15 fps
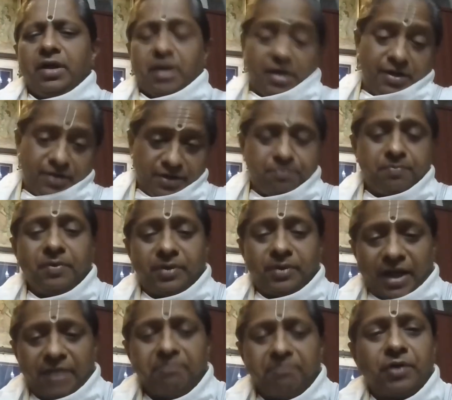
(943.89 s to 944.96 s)
And if
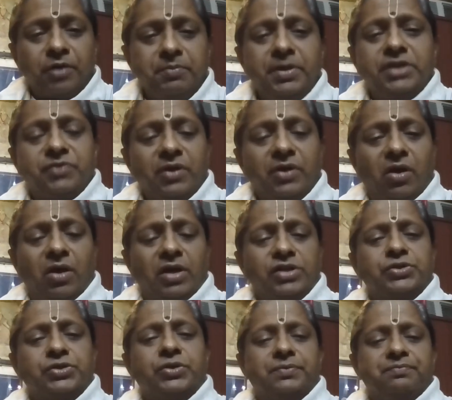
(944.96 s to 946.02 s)
time permits, we will
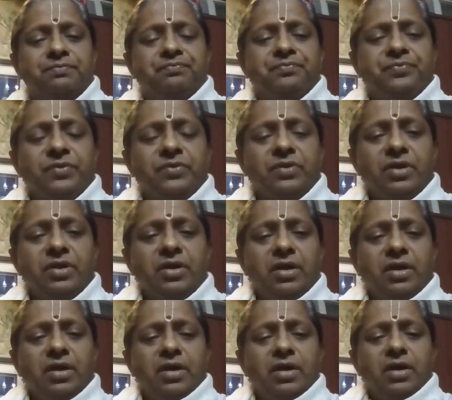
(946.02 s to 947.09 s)
also
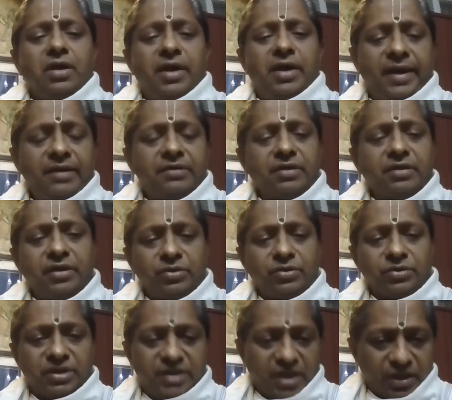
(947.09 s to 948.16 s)
enter into
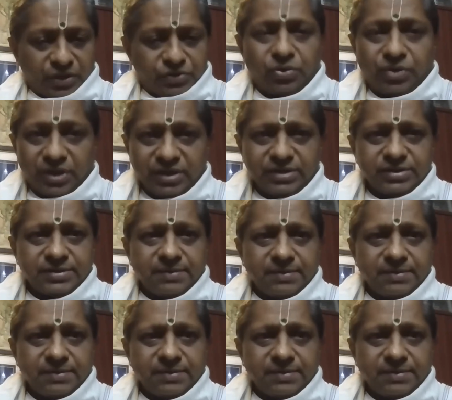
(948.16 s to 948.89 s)
the Dhyana Slokas.